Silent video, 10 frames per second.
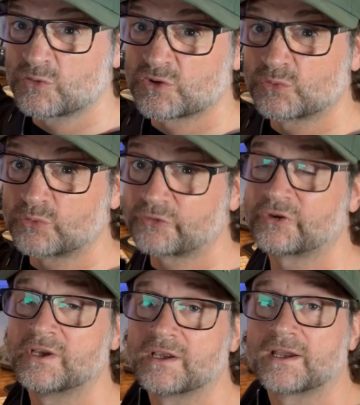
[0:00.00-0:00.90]
Tools,
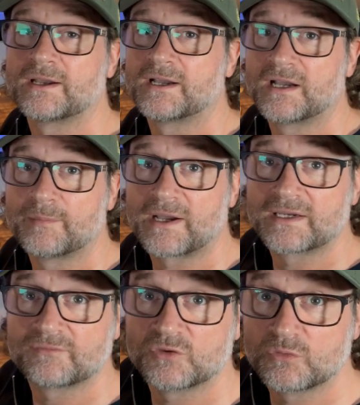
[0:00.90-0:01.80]
and
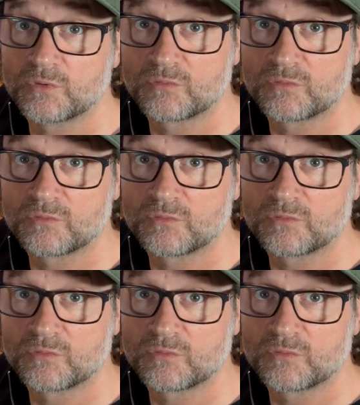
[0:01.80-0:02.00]
give you a